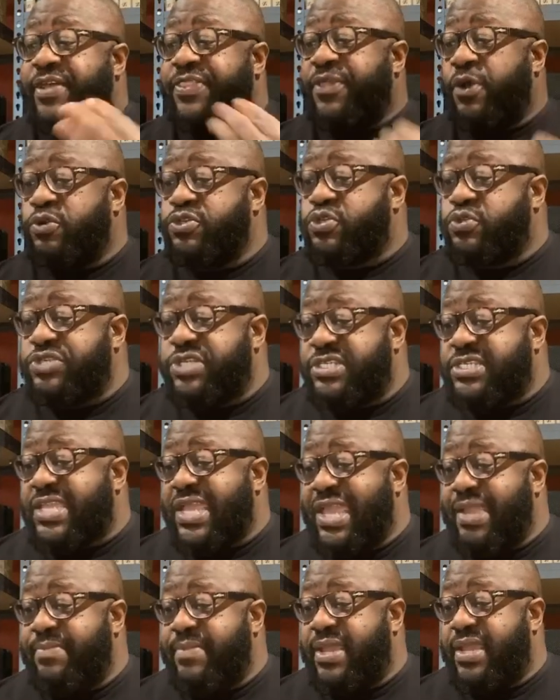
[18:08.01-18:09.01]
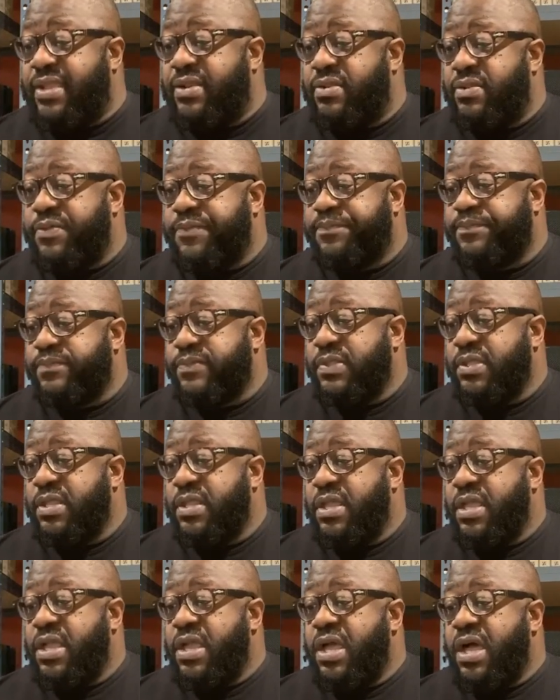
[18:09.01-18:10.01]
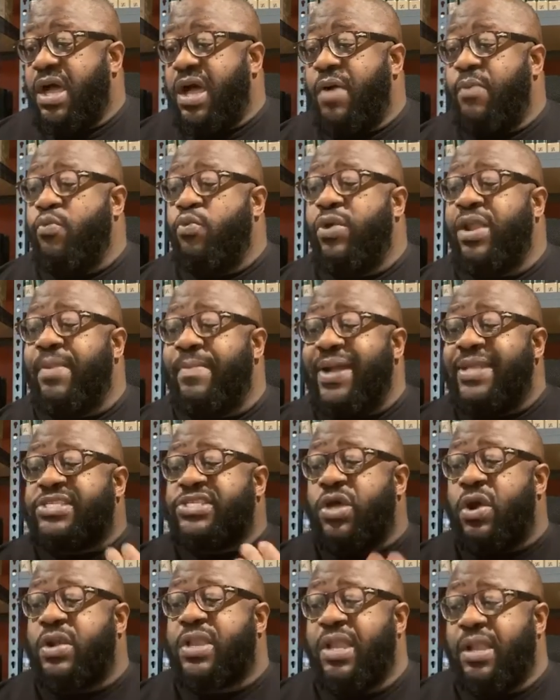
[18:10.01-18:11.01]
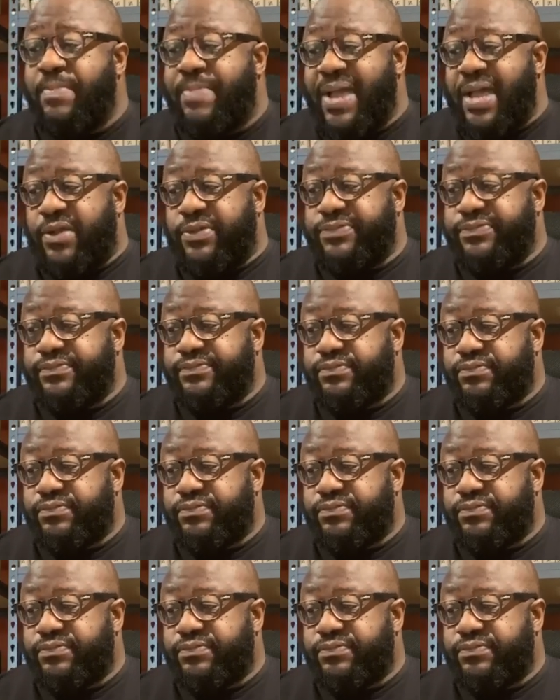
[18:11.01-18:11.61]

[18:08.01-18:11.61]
those who just came in. What am I talking about?